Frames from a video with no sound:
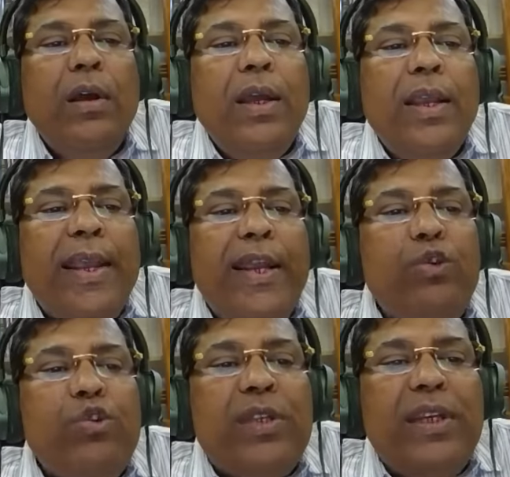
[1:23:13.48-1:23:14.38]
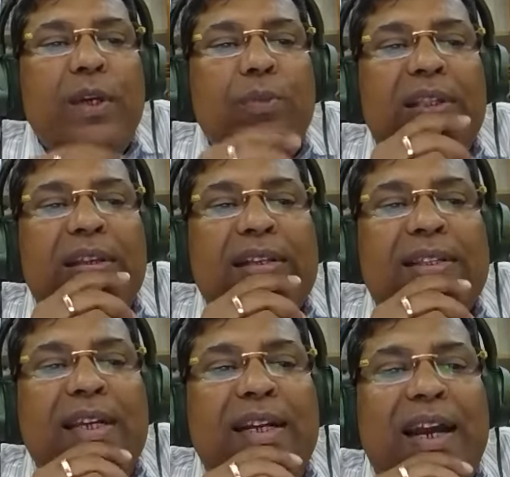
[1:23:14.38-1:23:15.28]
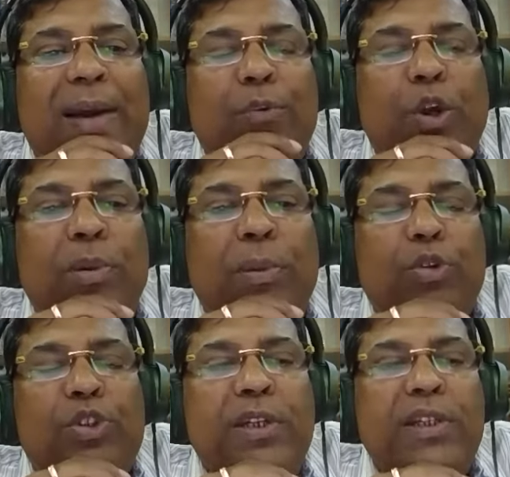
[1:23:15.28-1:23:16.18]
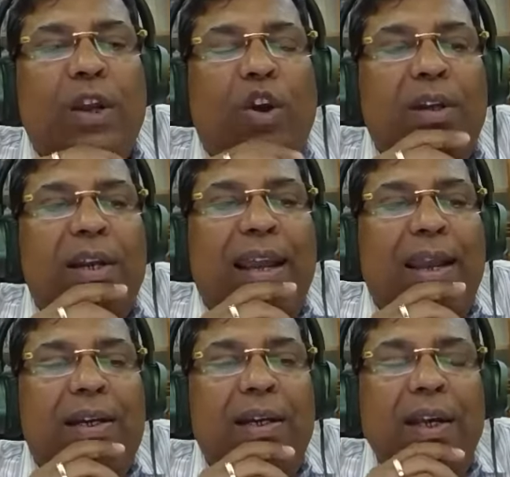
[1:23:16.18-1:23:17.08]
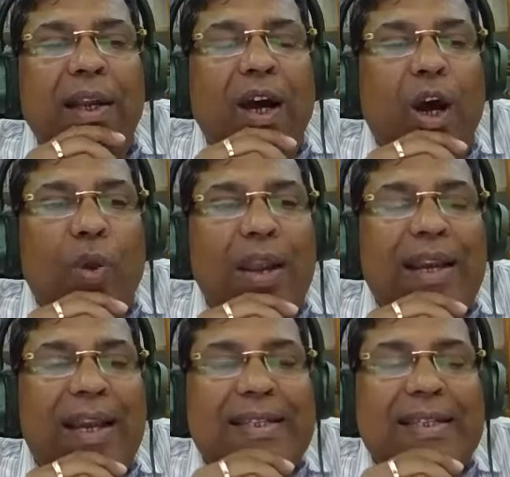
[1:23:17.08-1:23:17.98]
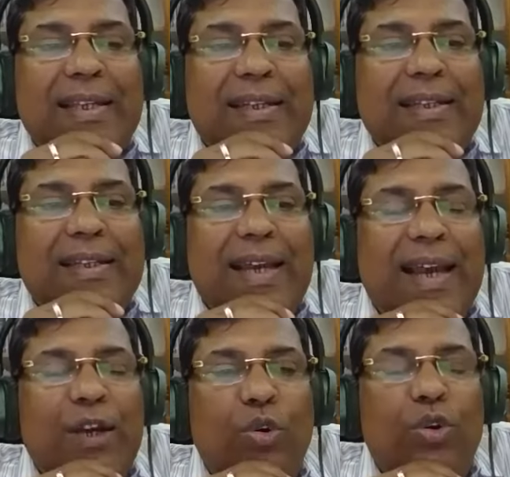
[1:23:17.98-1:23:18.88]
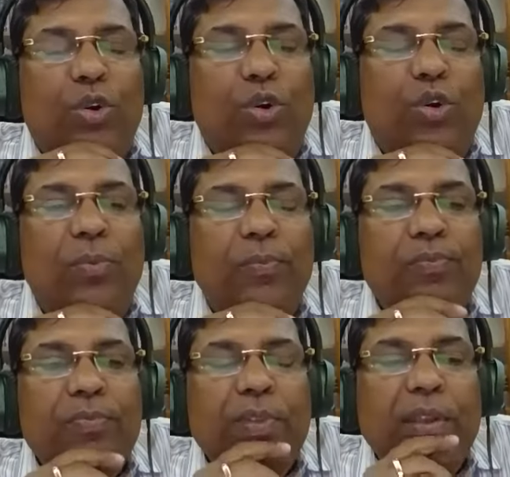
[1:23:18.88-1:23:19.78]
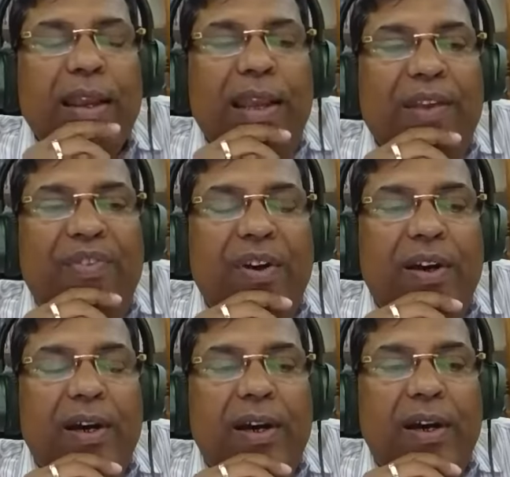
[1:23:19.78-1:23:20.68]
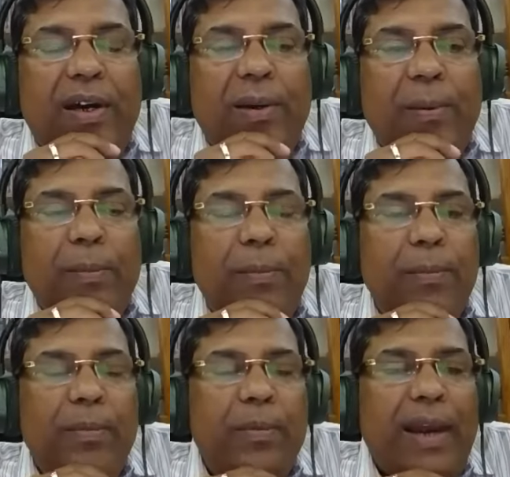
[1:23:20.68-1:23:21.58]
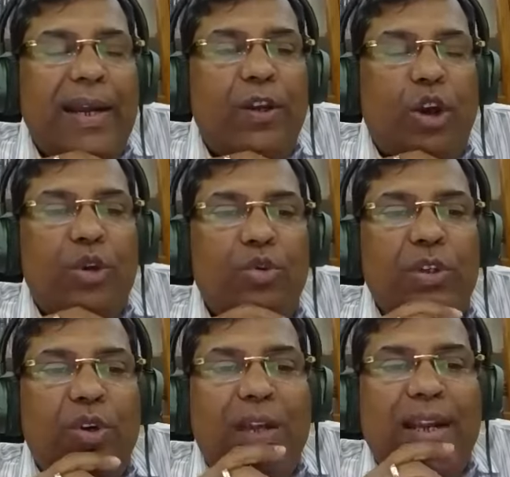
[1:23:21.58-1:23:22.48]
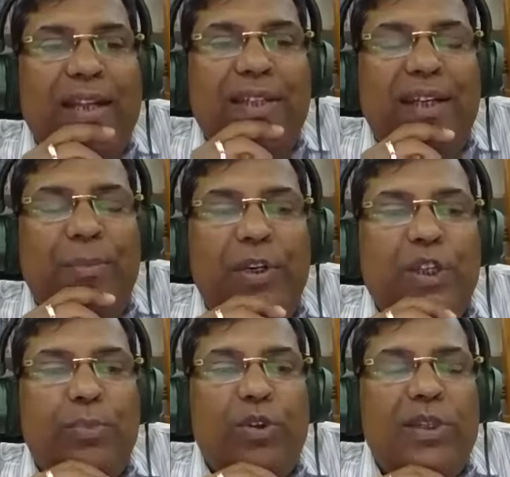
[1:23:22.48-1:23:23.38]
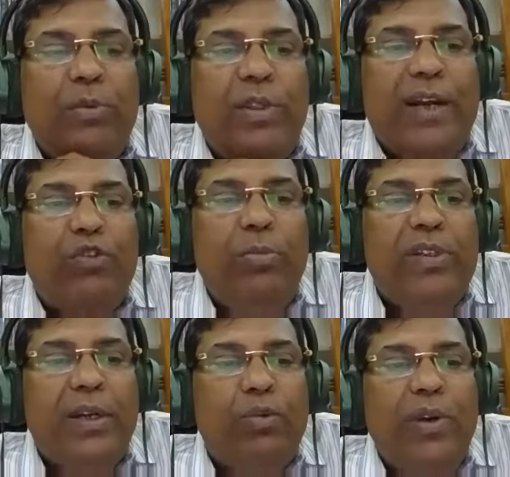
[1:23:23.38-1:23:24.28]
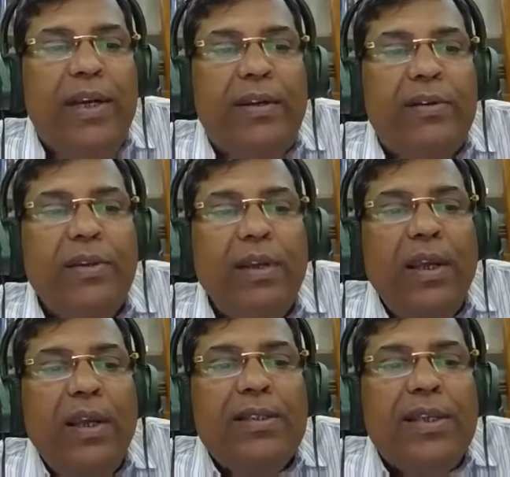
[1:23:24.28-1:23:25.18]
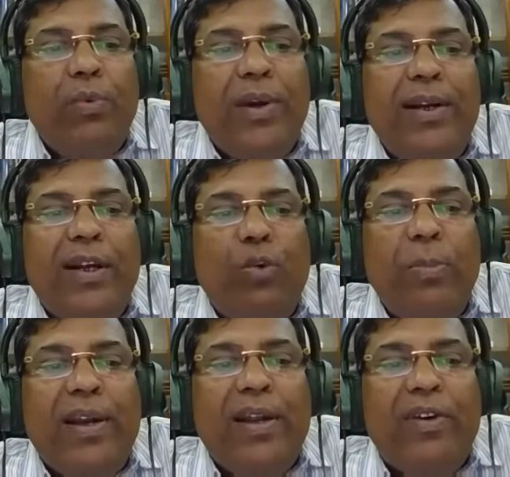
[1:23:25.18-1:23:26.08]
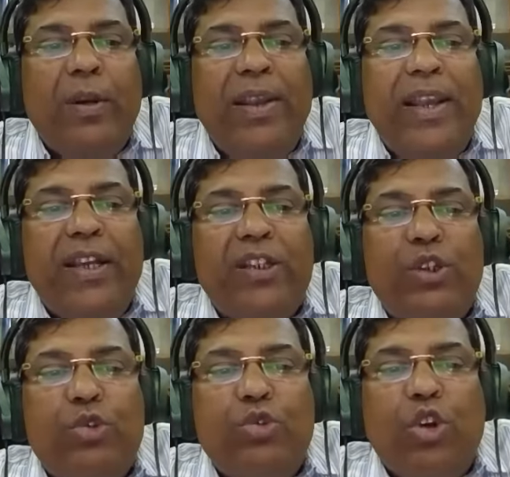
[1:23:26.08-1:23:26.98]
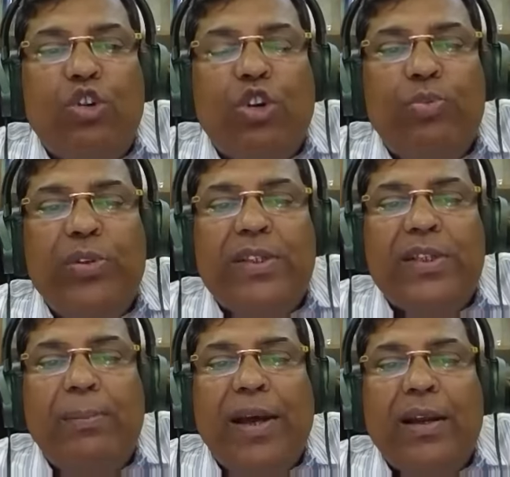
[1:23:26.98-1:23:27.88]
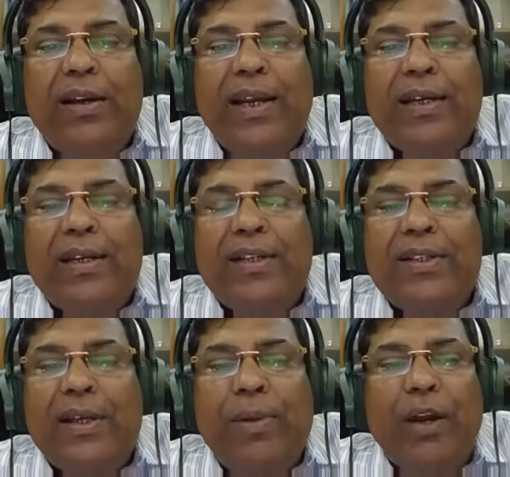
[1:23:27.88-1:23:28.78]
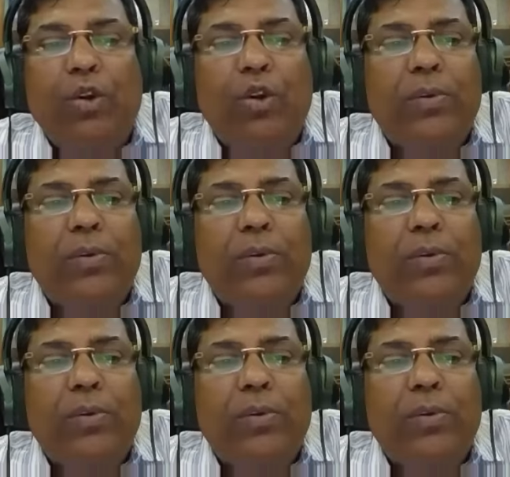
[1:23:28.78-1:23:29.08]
Can you share with us the draft of a procedural order? How can I share this? I don't know. If I'll talk to the organizer, if it is possible, that will be circulated. Sir, one document cover various issues, out of which some are correct and some are not.